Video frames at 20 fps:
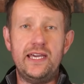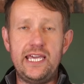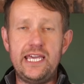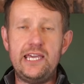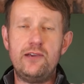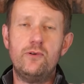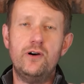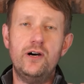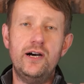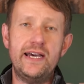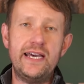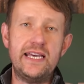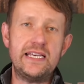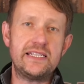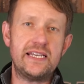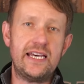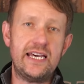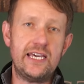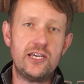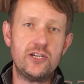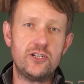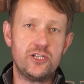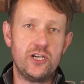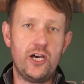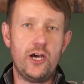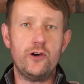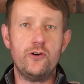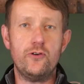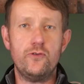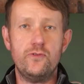EWA is a
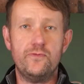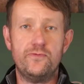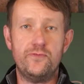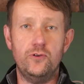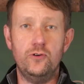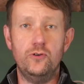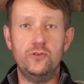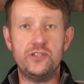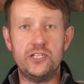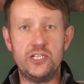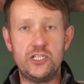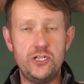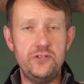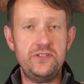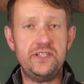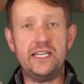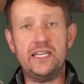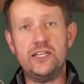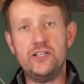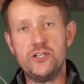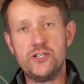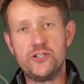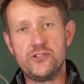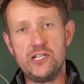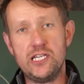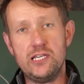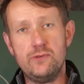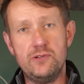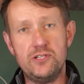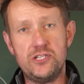show for the shooting
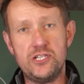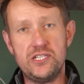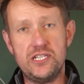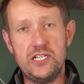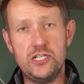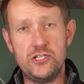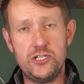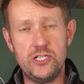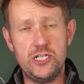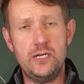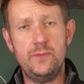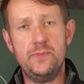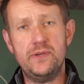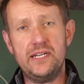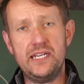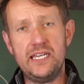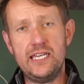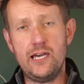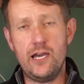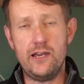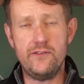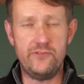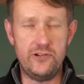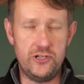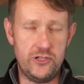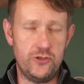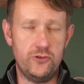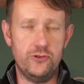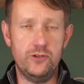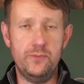industry, which is in Germany, over
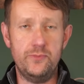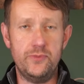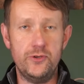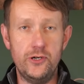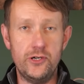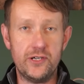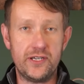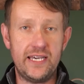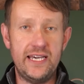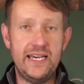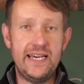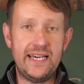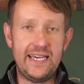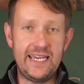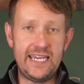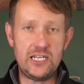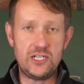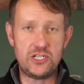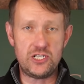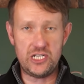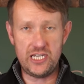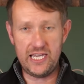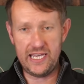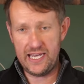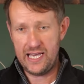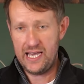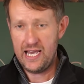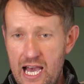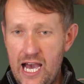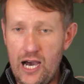in Nuremberg, each
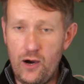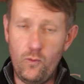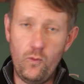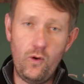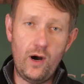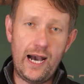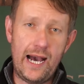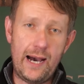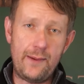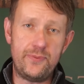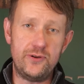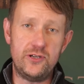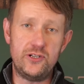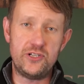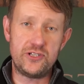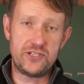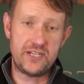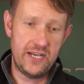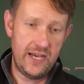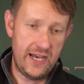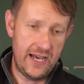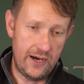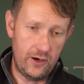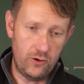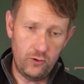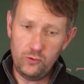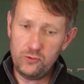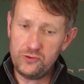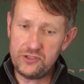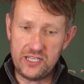year. And what happens,
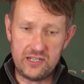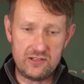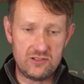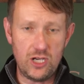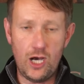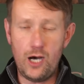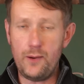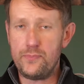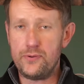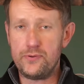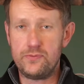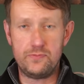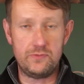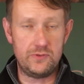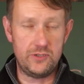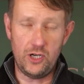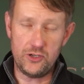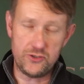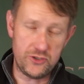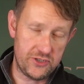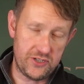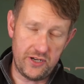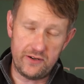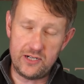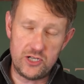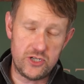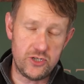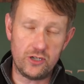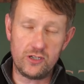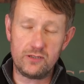all the top, not just
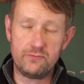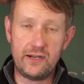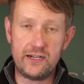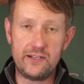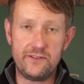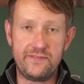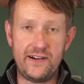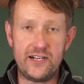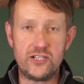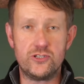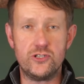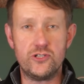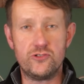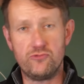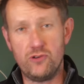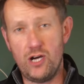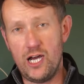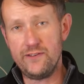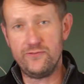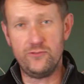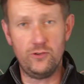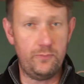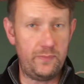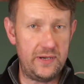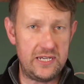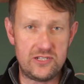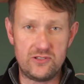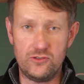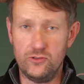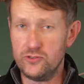only shotgun manufacturers, rifle,
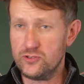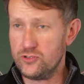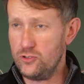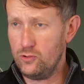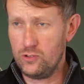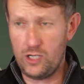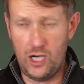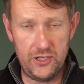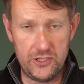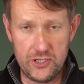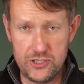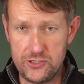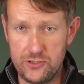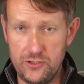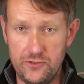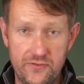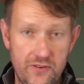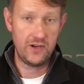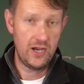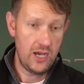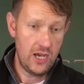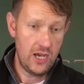pistols, all kinds of stuff,